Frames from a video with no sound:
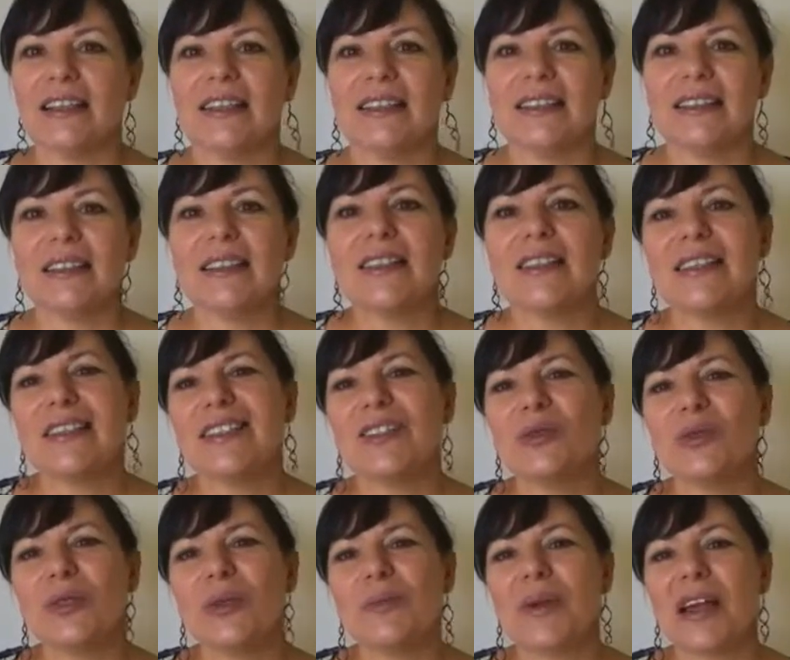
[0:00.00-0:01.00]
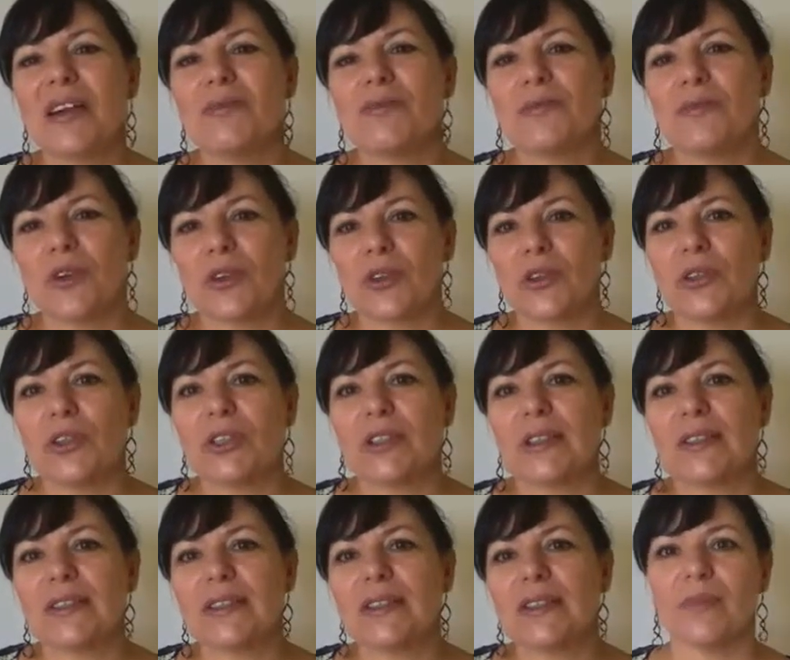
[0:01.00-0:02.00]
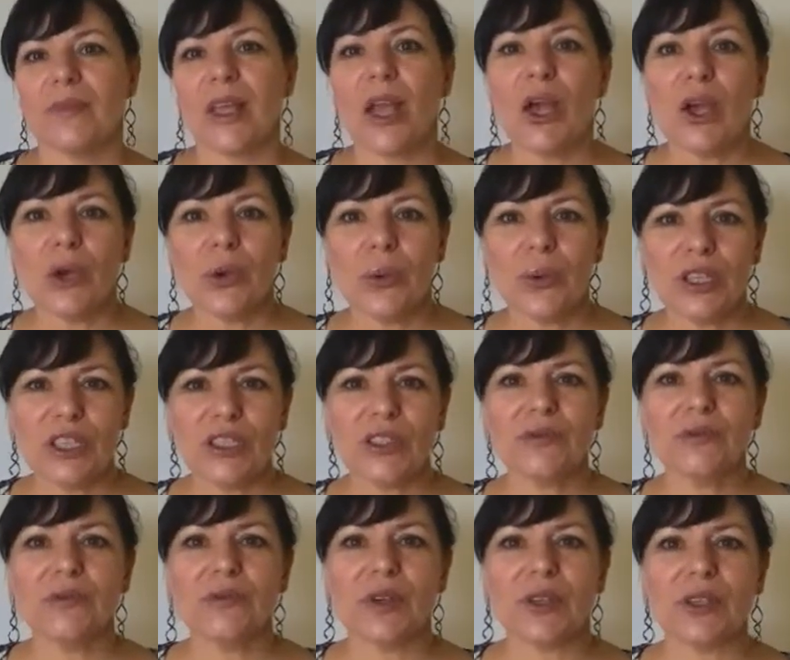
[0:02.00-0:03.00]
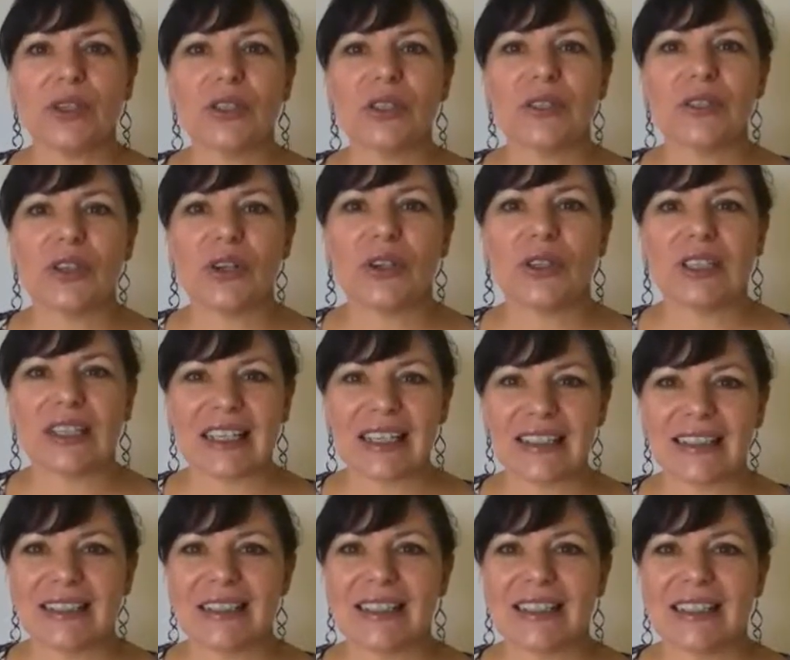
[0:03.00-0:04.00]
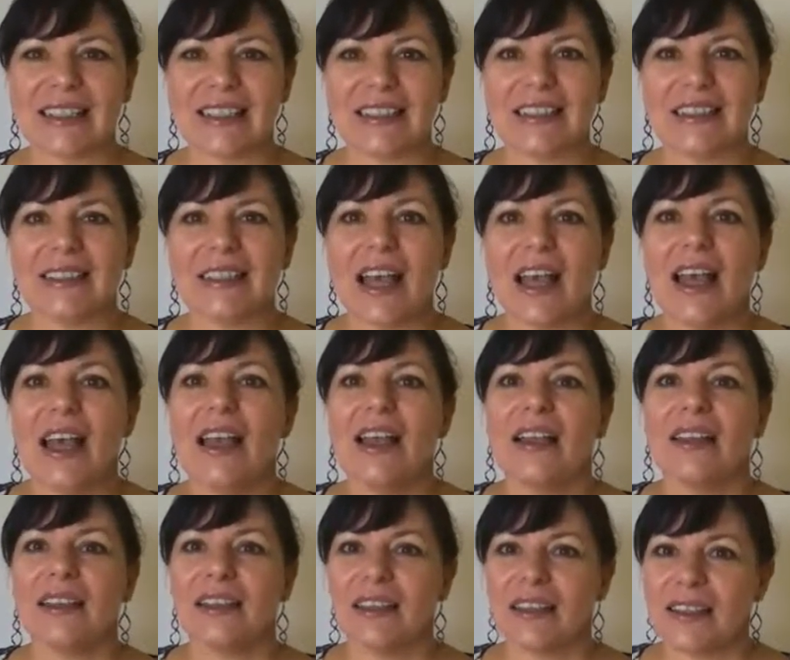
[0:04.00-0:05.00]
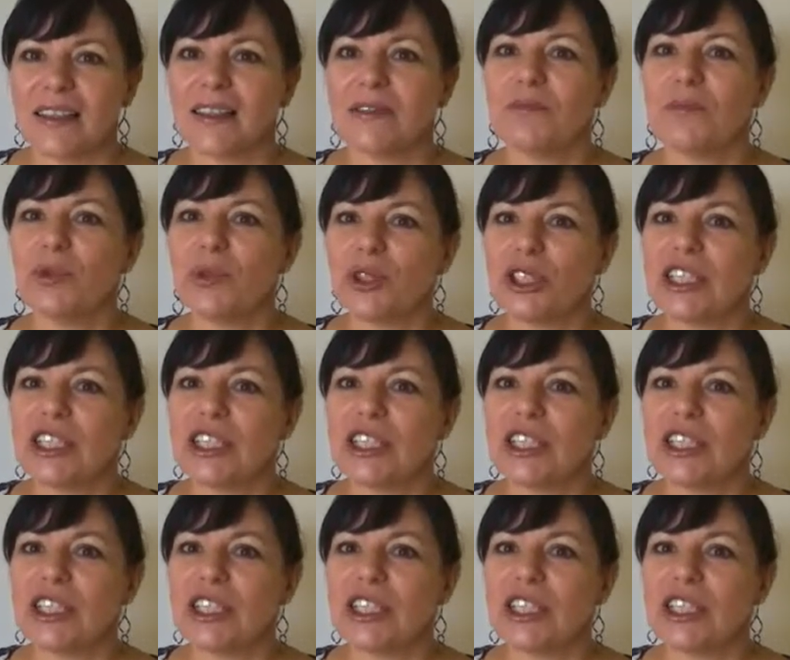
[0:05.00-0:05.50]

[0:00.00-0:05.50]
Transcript: so it's all about focus. When you can focus on less things, there's more